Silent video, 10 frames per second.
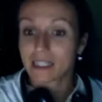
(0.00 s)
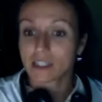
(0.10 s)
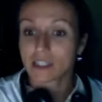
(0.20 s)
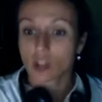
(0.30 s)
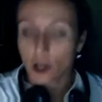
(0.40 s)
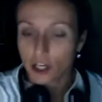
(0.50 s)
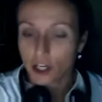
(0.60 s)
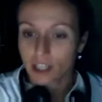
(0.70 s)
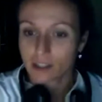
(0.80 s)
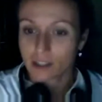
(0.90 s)
we basically
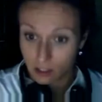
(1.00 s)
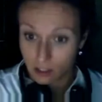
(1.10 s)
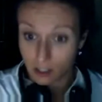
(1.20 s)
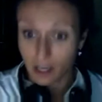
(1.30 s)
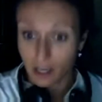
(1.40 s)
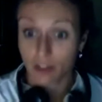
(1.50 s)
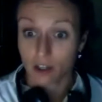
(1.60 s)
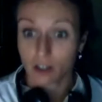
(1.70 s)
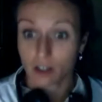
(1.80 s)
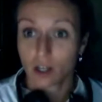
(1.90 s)
started
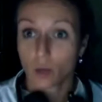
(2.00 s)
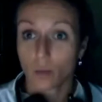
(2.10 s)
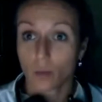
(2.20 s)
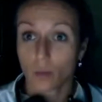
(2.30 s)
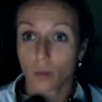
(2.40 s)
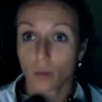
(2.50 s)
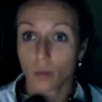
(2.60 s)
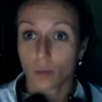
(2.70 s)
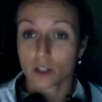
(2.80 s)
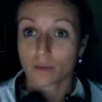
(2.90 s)
together.
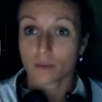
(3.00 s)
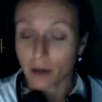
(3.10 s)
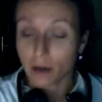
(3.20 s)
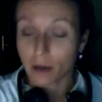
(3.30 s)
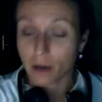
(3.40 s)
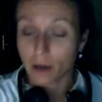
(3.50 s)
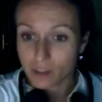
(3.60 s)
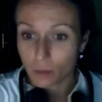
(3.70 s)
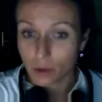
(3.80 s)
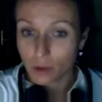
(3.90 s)
Our first
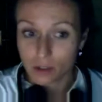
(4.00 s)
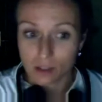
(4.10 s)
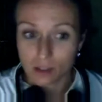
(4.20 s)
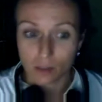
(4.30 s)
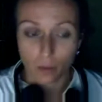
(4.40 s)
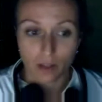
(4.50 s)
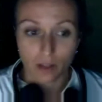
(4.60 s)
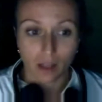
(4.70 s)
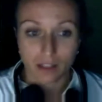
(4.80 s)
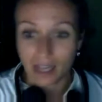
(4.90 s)
private lesson
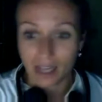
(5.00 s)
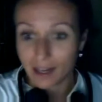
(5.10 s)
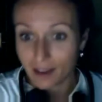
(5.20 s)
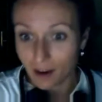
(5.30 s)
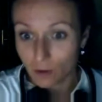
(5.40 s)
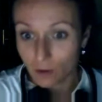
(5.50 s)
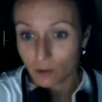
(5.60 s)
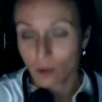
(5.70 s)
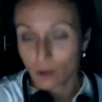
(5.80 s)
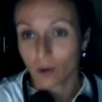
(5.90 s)
was with André
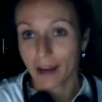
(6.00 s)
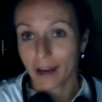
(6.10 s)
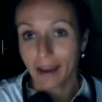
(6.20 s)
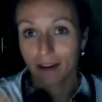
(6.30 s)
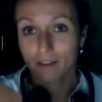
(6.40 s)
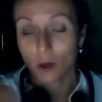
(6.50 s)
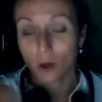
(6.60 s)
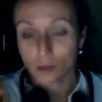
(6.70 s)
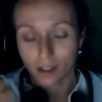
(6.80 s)
Negrão, who I